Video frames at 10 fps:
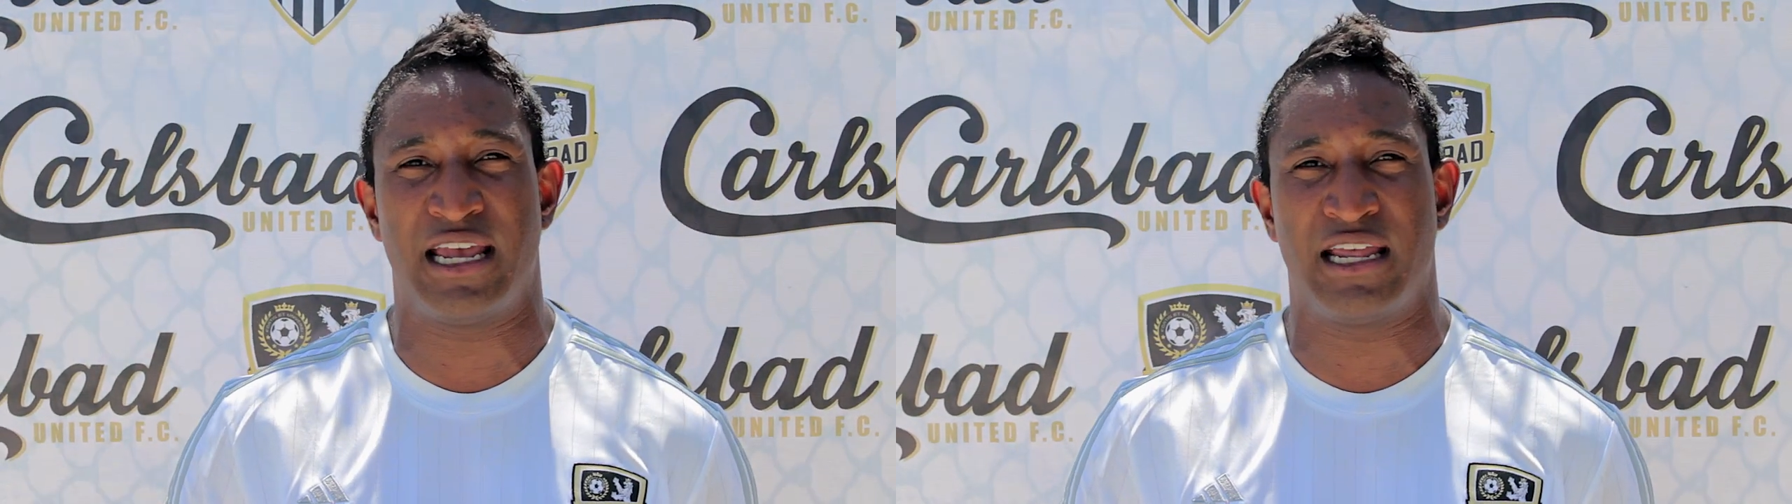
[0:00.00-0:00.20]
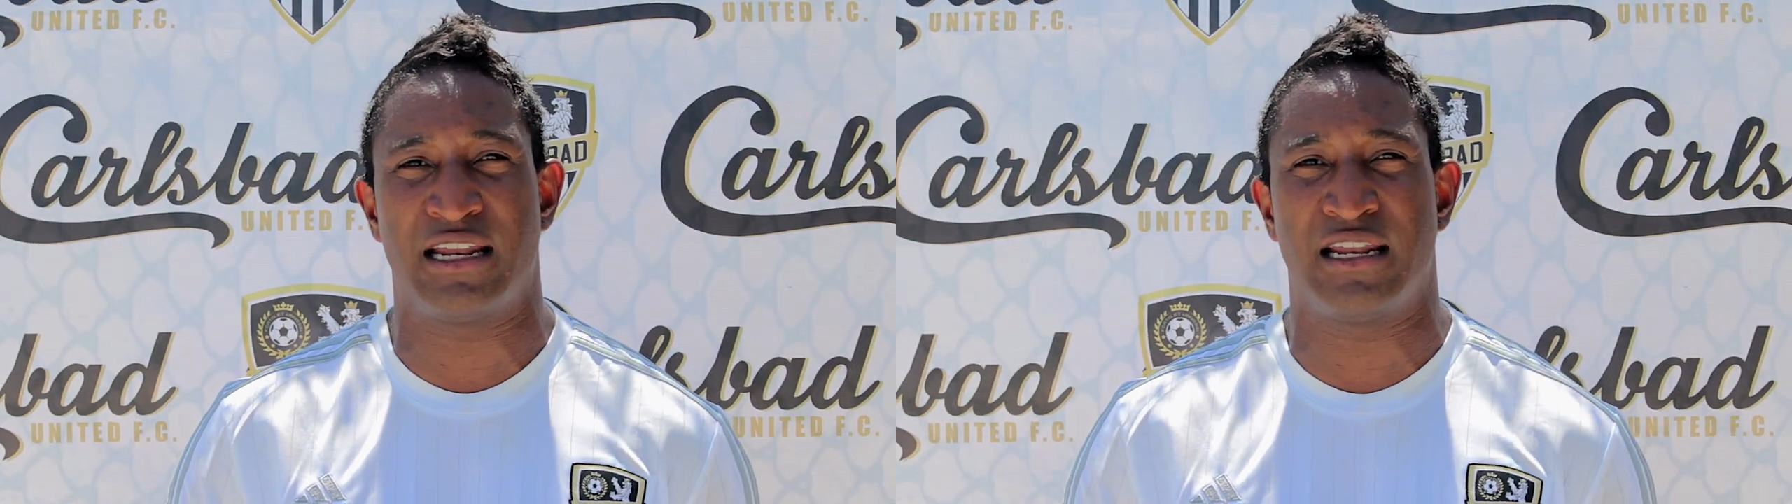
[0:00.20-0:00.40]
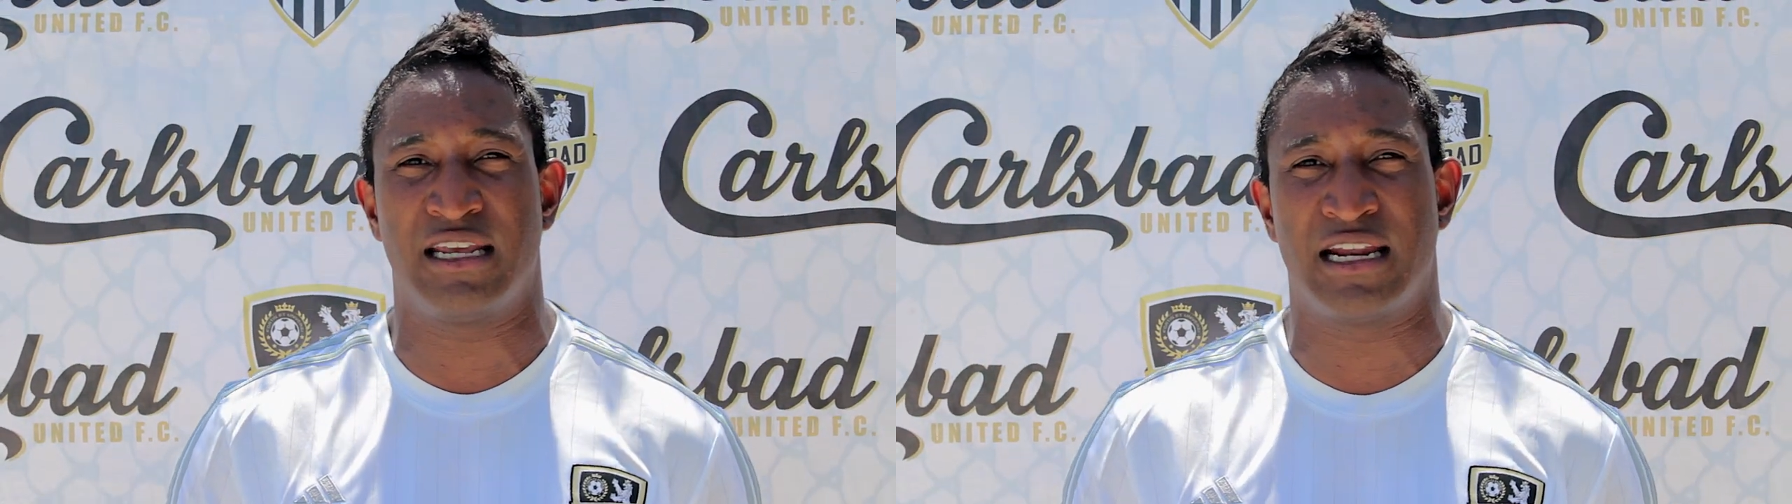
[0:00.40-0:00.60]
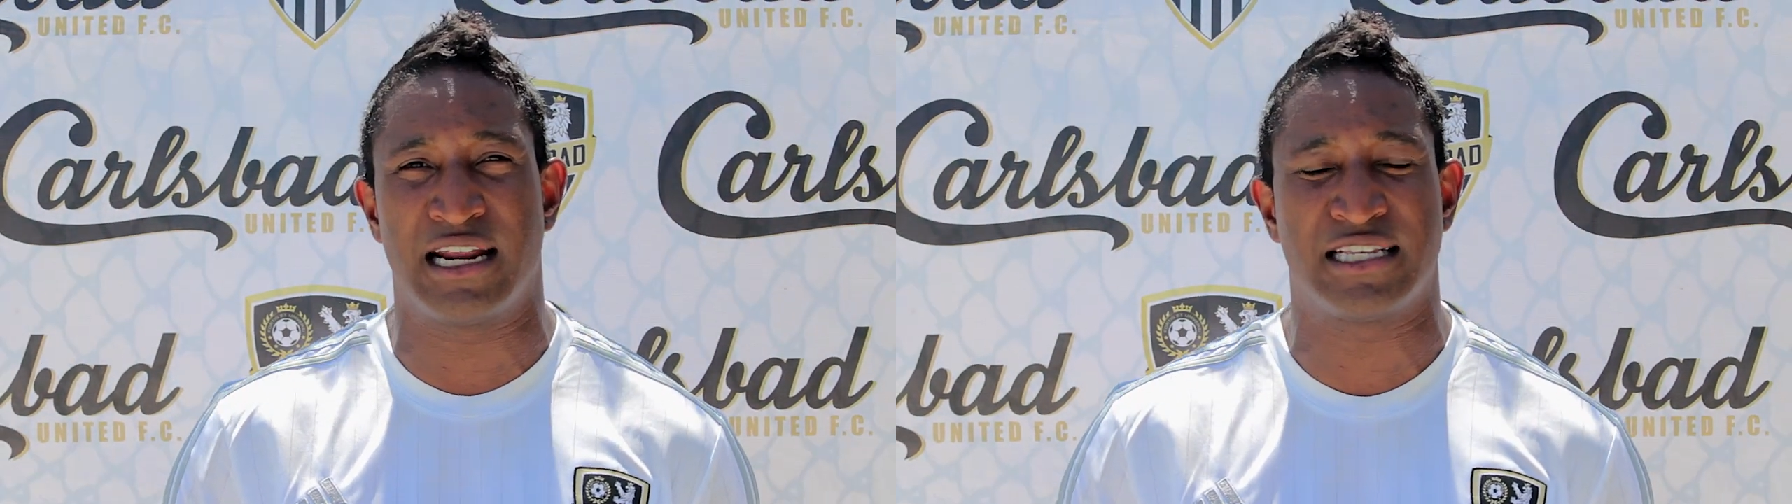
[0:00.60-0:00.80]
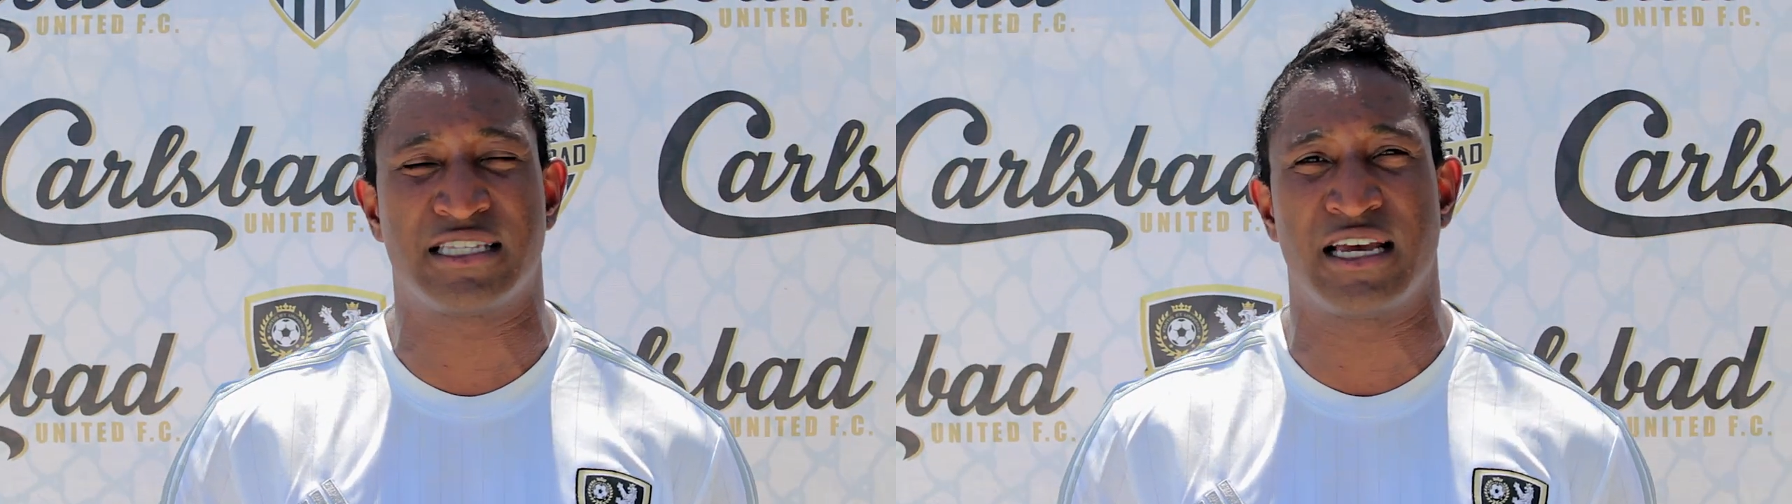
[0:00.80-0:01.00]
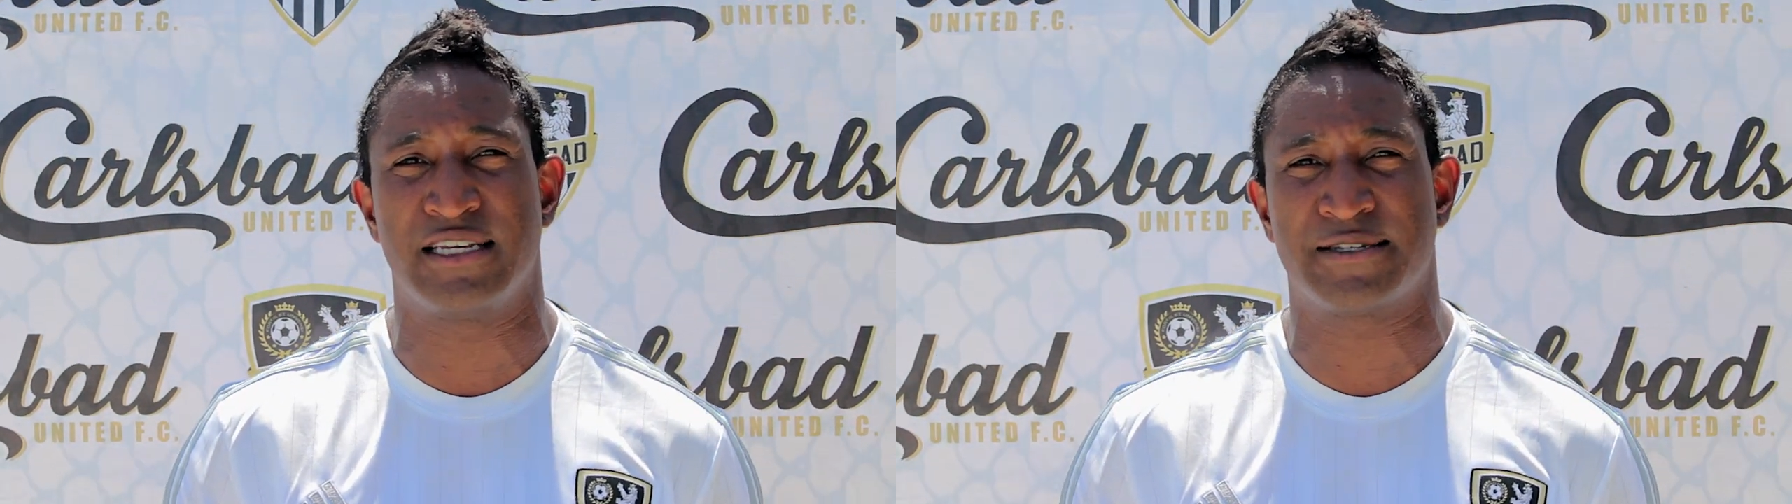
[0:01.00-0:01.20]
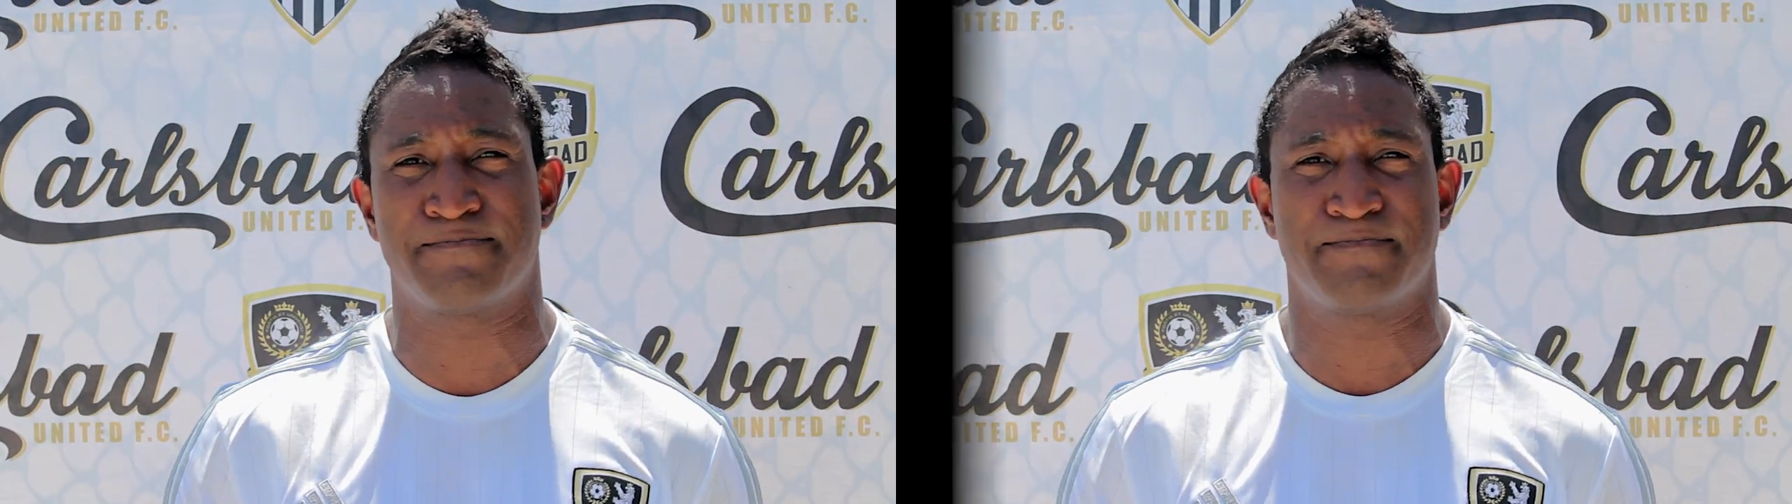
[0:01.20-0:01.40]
in the United States.